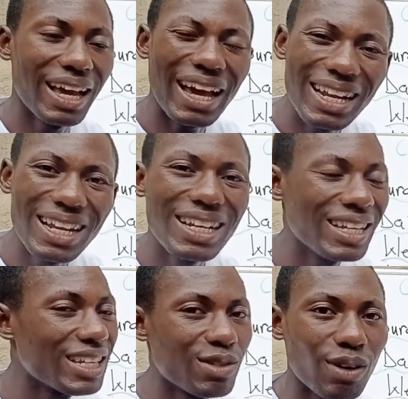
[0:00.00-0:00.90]
And then in
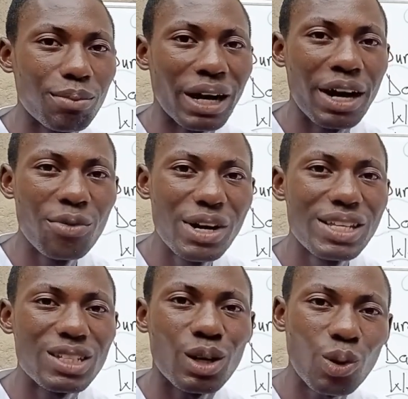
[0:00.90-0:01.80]
this farm, I
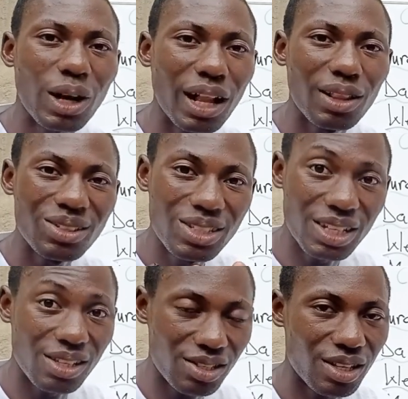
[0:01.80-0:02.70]
raise local
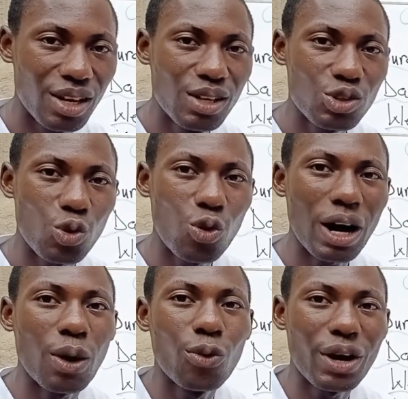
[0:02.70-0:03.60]
chickens. So
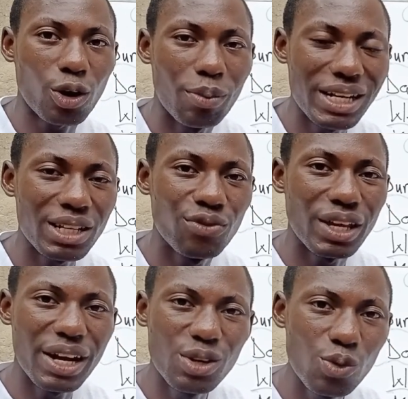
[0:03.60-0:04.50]
I will recommend if you
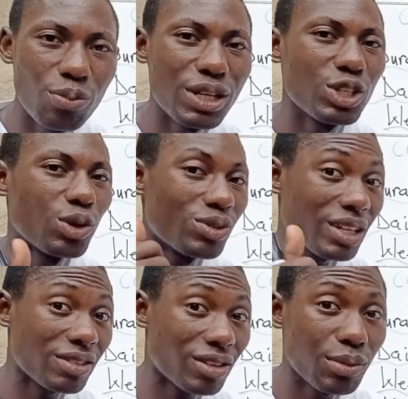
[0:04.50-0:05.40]
are new, make sure you
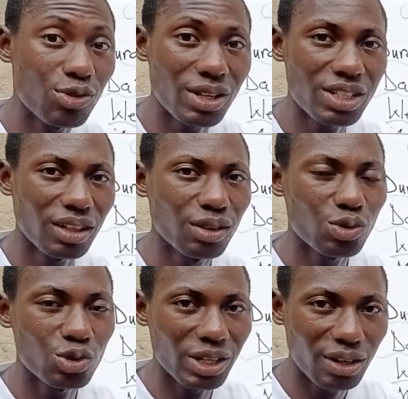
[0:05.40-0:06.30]
subscribe to the channel to
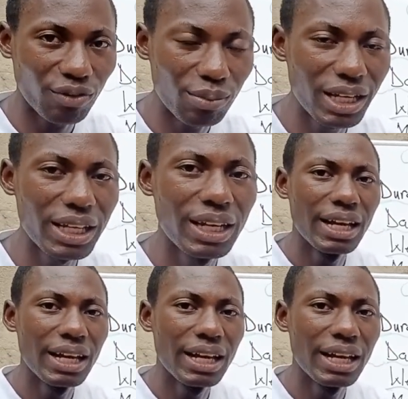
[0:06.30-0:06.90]
join the family.